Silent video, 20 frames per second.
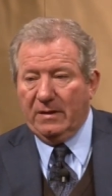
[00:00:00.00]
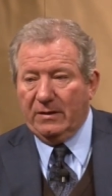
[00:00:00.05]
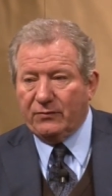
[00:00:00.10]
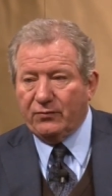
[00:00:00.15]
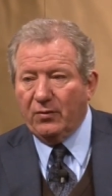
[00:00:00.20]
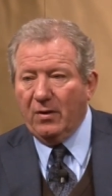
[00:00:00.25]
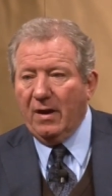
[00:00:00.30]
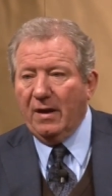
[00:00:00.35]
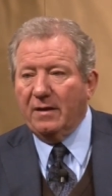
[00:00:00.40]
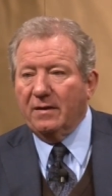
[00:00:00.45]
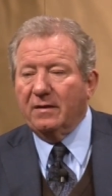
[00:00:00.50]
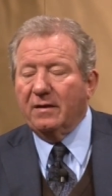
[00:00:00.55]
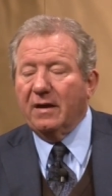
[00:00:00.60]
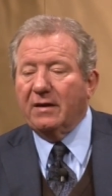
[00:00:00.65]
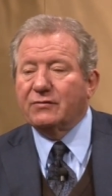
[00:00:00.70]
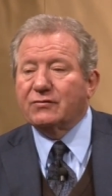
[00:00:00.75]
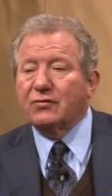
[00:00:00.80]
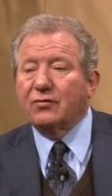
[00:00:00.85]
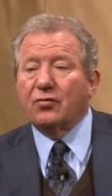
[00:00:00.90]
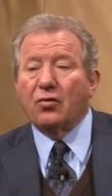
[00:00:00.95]
That's right.
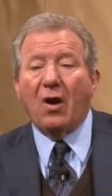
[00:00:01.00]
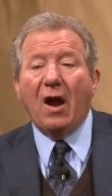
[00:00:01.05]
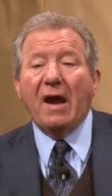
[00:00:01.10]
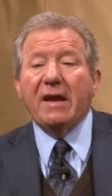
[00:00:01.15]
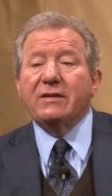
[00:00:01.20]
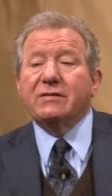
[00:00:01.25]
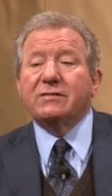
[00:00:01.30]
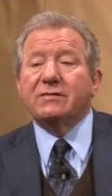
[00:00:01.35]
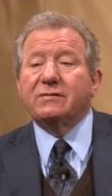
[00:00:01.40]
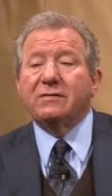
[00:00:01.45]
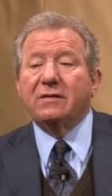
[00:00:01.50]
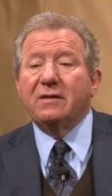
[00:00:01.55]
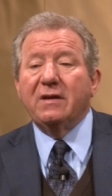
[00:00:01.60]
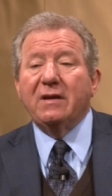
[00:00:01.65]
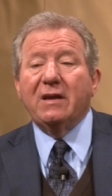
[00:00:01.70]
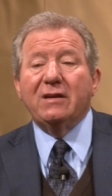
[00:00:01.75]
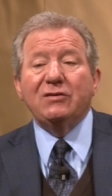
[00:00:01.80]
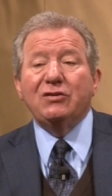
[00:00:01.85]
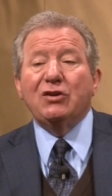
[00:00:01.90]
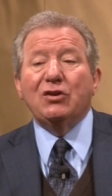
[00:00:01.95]
It's Christ
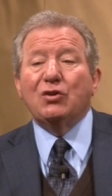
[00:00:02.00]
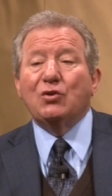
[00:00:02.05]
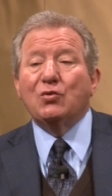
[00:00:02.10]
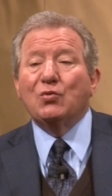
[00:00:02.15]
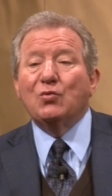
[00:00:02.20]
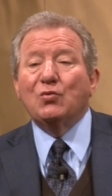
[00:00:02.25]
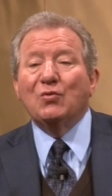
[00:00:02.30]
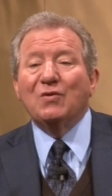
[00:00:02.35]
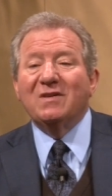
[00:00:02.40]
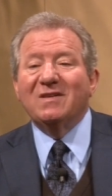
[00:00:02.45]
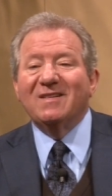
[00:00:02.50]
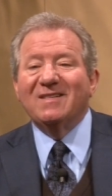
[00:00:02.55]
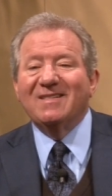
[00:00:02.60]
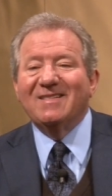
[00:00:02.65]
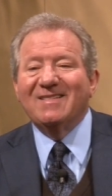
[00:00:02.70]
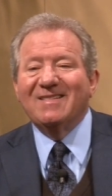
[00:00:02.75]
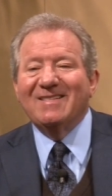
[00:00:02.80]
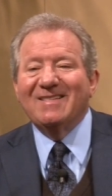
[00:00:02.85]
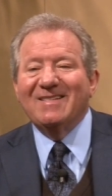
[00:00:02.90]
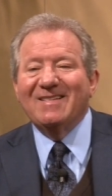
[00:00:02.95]
in you,
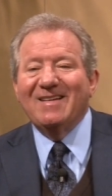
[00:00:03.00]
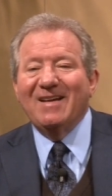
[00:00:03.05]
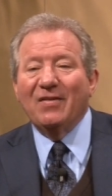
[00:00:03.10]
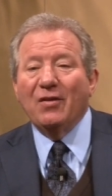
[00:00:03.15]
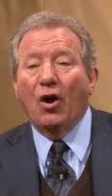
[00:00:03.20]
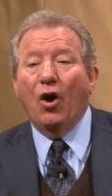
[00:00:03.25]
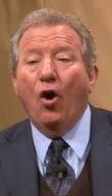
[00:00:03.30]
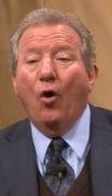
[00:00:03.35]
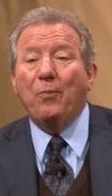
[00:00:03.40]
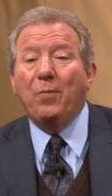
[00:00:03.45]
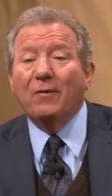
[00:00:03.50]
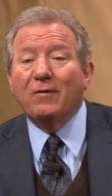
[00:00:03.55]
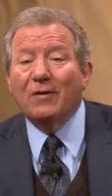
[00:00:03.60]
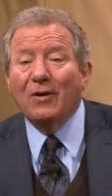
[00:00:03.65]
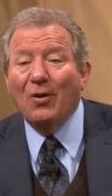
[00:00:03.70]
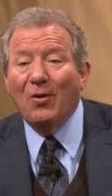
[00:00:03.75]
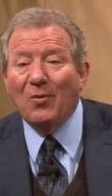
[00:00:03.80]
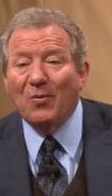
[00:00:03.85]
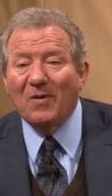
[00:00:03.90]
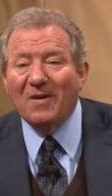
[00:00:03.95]
the hope of
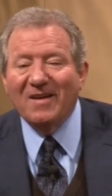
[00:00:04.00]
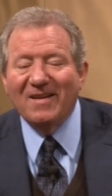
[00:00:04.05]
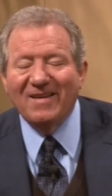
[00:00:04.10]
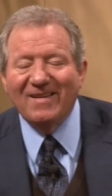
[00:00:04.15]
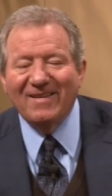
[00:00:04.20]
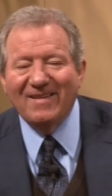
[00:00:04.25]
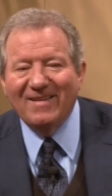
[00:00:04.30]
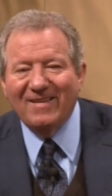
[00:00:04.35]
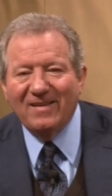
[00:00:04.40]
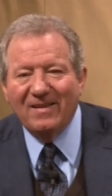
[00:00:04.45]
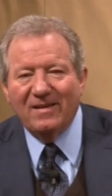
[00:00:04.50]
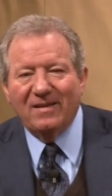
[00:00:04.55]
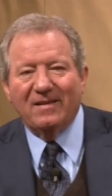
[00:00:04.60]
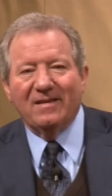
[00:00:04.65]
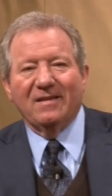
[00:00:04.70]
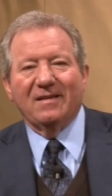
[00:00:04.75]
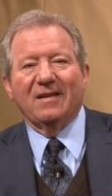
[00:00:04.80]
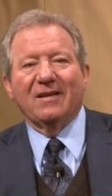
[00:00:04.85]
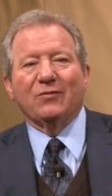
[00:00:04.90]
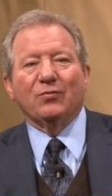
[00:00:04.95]
glory.
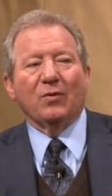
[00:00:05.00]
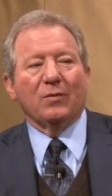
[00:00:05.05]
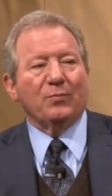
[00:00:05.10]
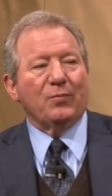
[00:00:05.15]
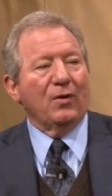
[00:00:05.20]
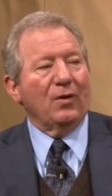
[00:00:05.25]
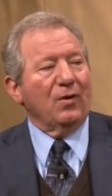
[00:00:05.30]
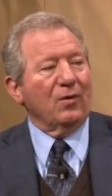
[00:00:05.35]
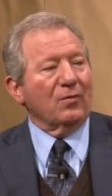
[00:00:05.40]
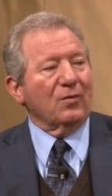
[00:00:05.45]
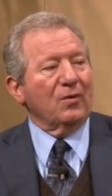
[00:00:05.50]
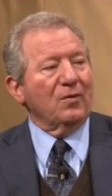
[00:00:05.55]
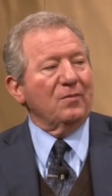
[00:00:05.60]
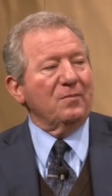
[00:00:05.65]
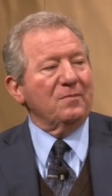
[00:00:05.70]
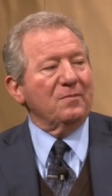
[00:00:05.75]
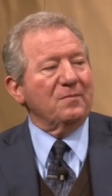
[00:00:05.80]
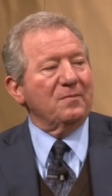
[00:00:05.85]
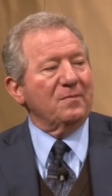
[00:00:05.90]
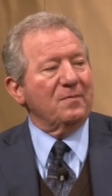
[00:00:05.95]
That's what Paul
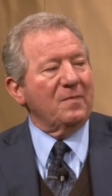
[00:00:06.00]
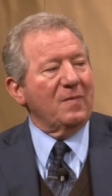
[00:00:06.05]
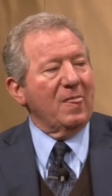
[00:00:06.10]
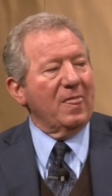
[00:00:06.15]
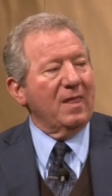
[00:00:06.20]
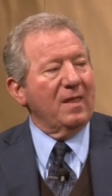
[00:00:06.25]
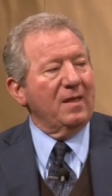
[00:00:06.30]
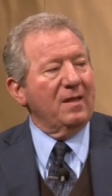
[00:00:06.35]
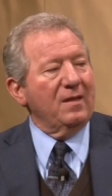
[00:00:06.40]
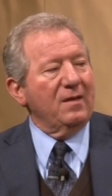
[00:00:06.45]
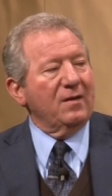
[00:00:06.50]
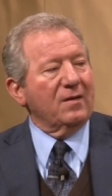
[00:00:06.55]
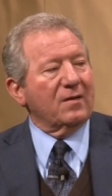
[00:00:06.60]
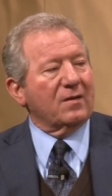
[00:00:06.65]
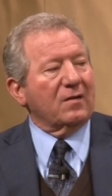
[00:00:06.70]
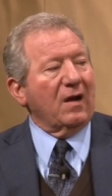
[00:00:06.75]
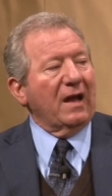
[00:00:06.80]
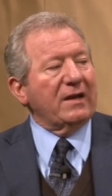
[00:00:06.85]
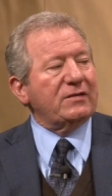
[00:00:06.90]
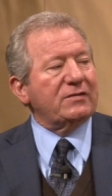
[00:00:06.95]
wrote.
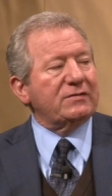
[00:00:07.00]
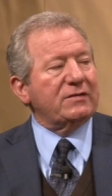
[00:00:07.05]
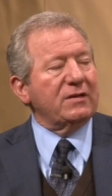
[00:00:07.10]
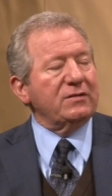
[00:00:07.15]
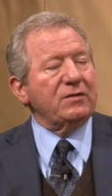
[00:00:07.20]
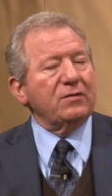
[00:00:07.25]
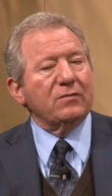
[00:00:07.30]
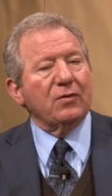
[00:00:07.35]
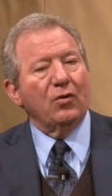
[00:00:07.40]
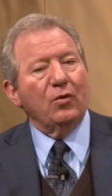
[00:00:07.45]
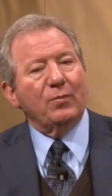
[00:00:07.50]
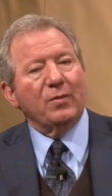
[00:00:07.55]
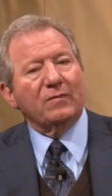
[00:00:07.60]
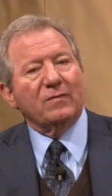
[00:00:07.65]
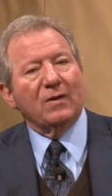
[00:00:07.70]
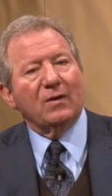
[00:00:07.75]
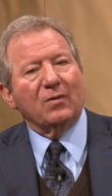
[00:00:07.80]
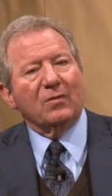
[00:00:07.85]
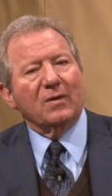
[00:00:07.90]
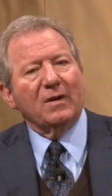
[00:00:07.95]
Christ in you, the hope
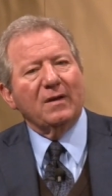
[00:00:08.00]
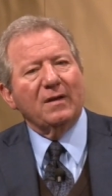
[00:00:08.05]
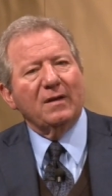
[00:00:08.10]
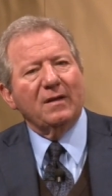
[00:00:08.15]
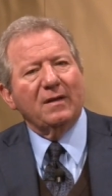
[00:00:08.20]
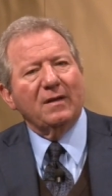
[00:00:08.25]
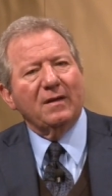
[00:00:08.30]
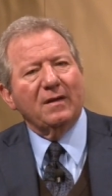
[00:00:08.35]
of glory.